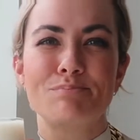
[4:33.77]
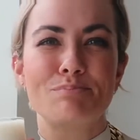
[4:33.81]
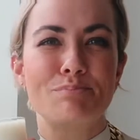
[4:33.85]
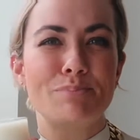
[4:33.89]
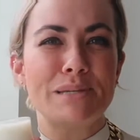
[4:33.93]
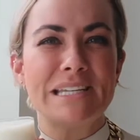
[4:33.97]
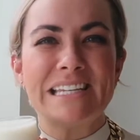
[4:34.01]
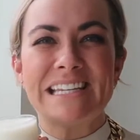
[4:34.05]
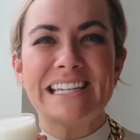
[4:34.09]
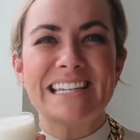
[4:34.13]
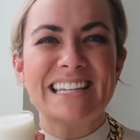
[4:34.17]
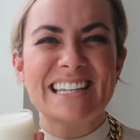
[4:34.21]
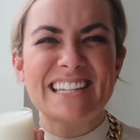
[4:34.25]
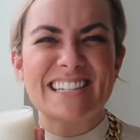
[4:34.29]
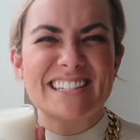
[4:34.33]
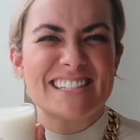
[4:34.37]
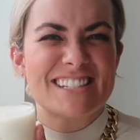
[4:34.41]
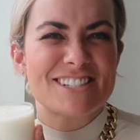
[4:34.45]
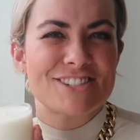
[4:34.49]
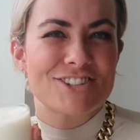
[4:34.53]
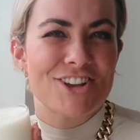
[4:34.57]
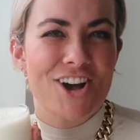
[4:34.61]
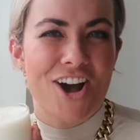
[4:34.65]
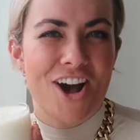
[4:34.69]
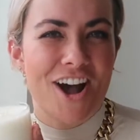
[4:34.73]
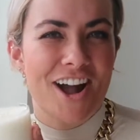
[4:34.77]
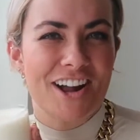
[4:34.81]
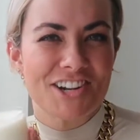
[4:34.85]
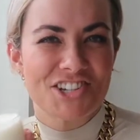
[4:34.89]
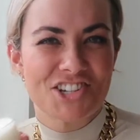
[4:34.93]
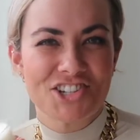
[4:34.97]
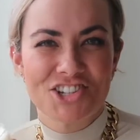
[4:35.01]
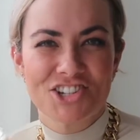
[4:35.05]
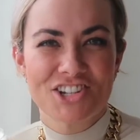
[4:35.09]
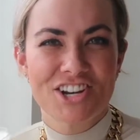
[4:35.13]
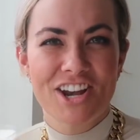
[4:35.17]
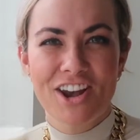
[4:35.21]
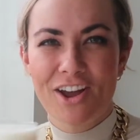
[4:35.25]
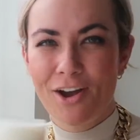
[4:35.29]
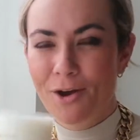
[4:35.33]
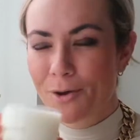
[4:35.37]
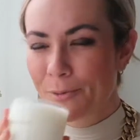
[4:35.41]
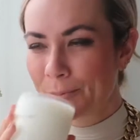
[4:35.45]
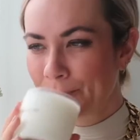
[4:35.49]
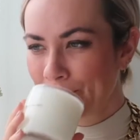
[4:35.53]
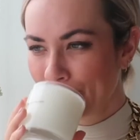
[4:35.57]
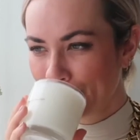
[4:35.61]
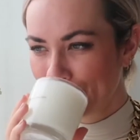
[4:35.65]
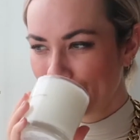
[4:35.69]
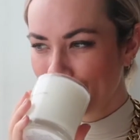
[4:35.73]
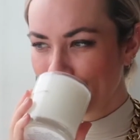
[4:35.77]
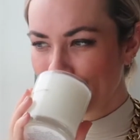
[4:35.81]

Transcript: peaty scotch, you know.